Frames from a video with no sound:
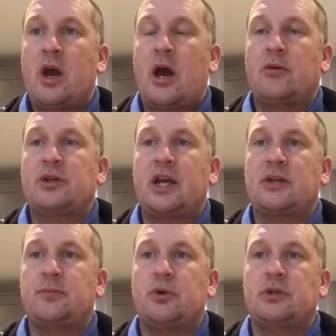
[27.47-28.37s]
How she
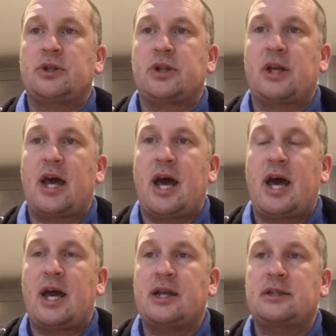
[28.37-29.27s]
gets put into the
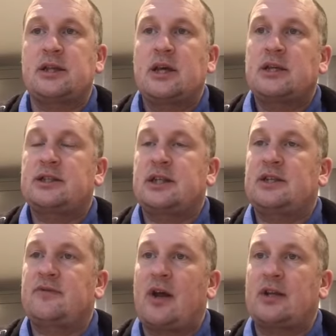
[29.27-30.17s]
lines,
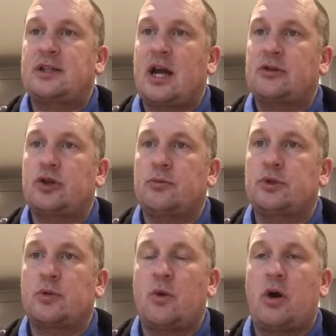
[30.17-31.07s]
sees Valentine's come
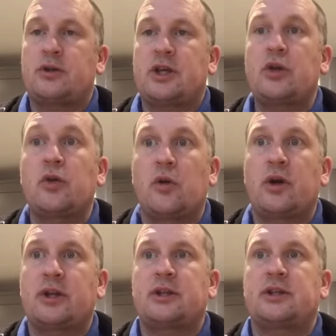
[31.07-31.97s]
towards her,
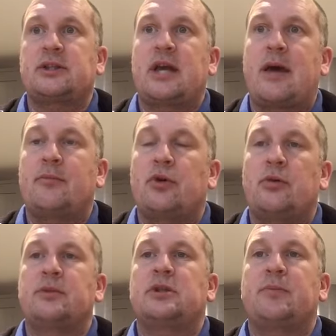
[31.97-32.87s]
knowing that this is her
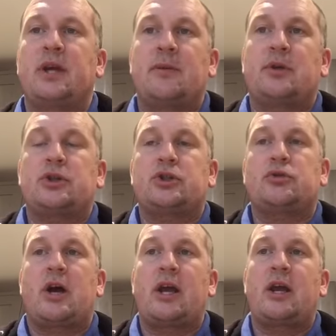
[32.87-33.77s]
moment to be able to
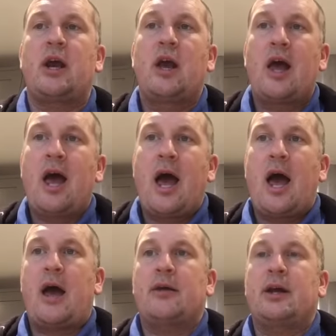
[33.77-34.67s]
strike,
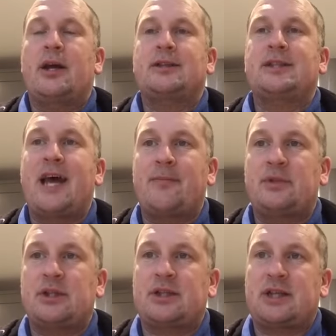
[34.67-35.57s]
her
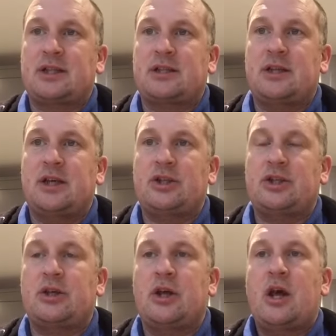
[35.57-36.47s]
attempted
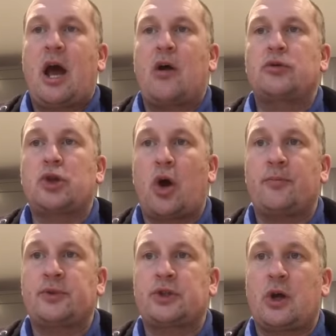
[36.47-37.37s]
assassination, how
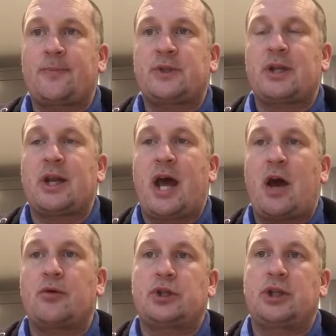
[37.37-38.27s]
Tom stops it, and
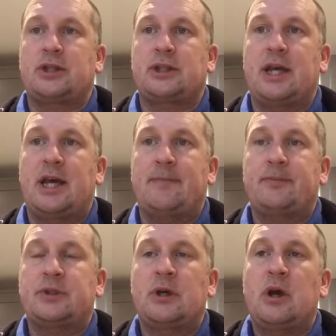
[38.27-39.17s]
how she escapes.